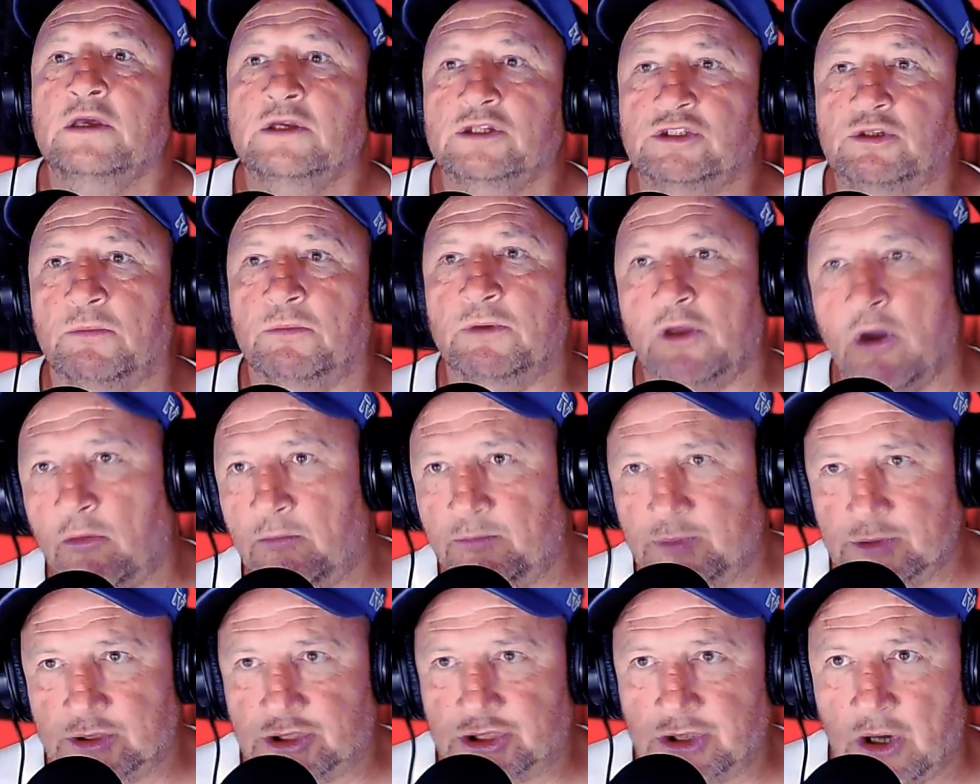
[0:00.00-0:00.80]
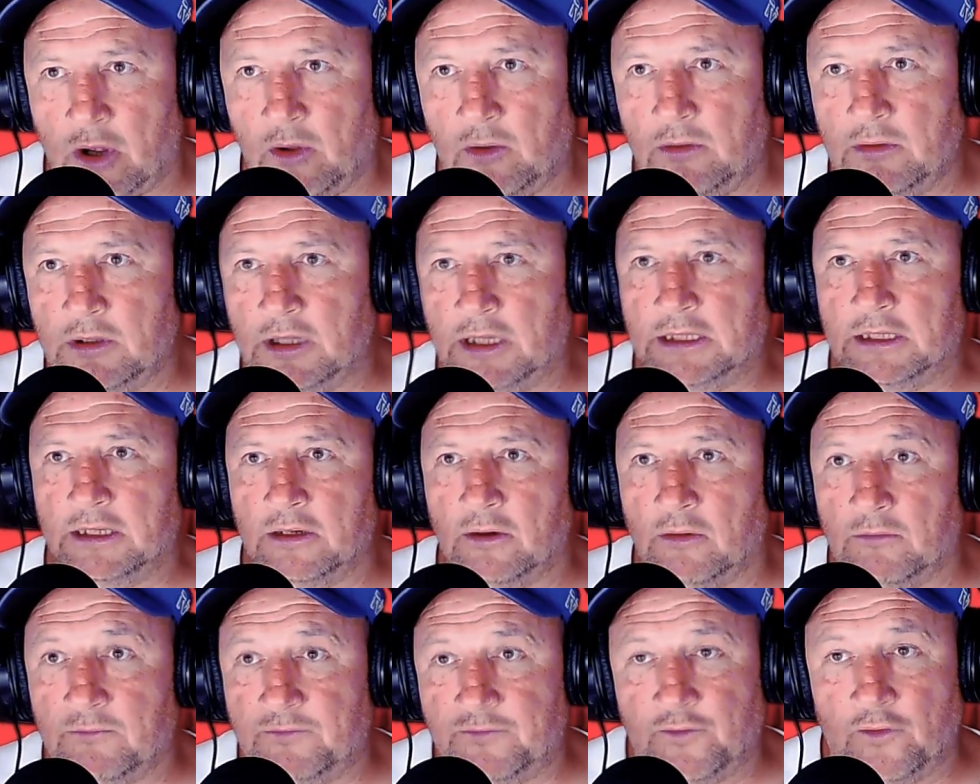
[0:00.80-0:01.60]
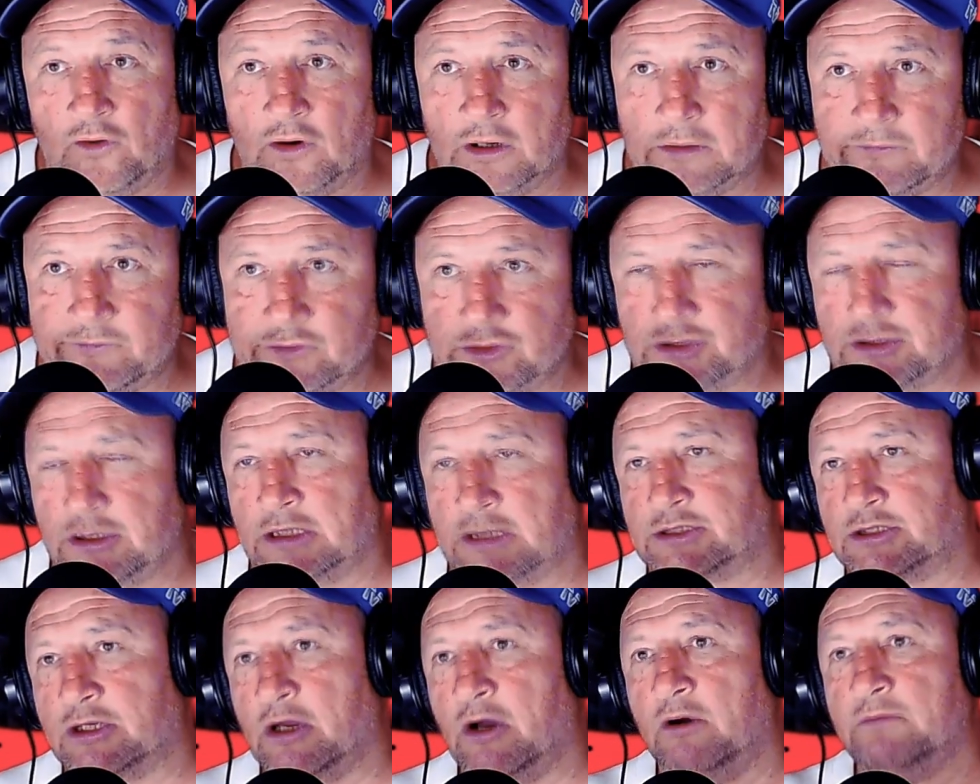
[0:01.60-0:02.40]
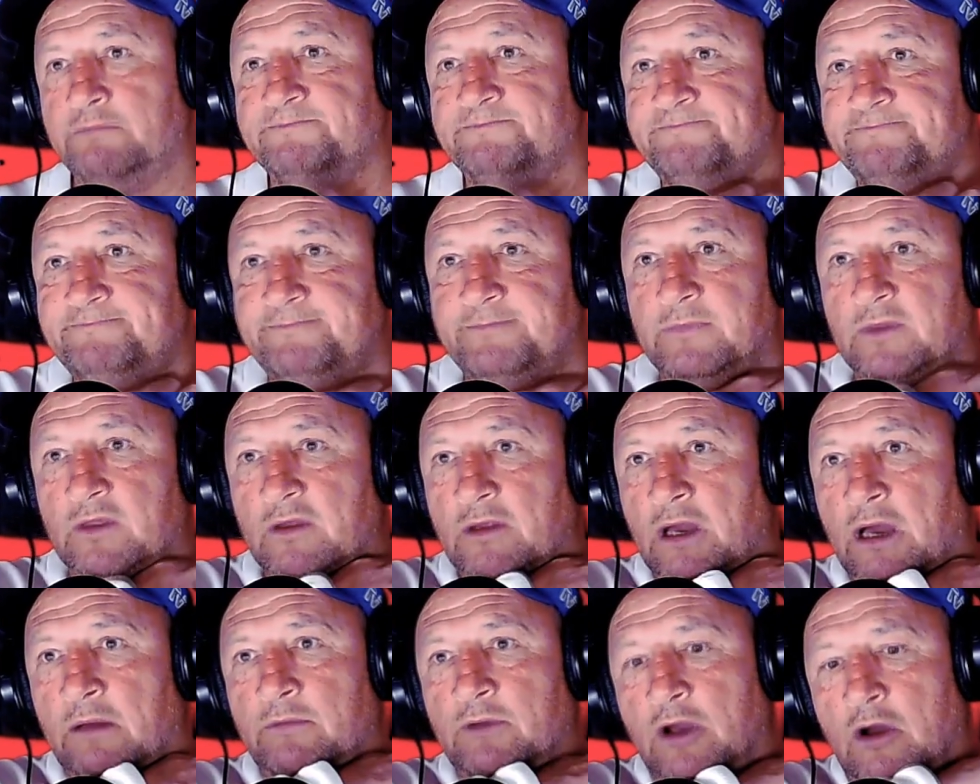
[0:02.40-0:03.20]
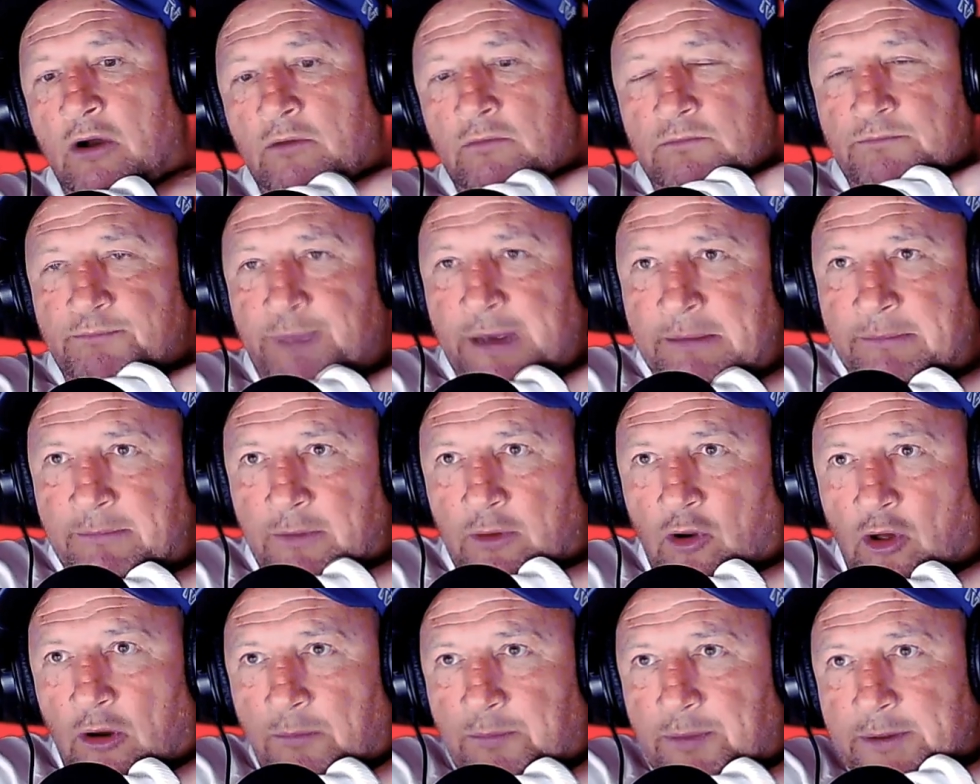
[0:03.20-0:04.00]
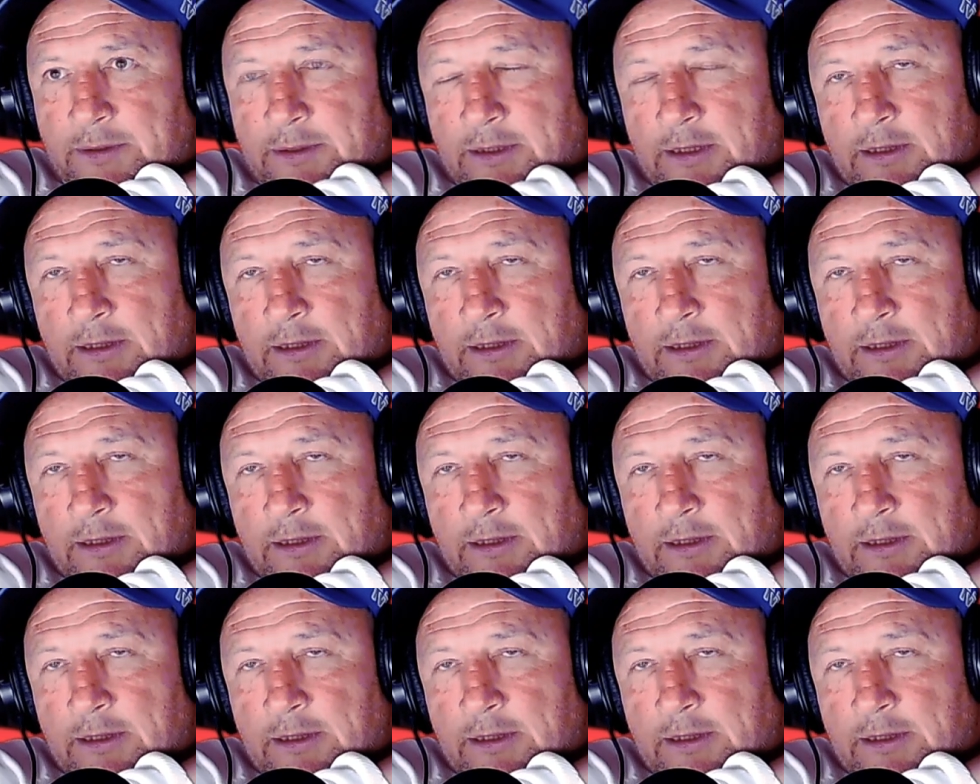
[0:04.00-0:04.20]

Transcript: So we go on patrol, like, you know, four of us, let's go. And we're going, bimble up.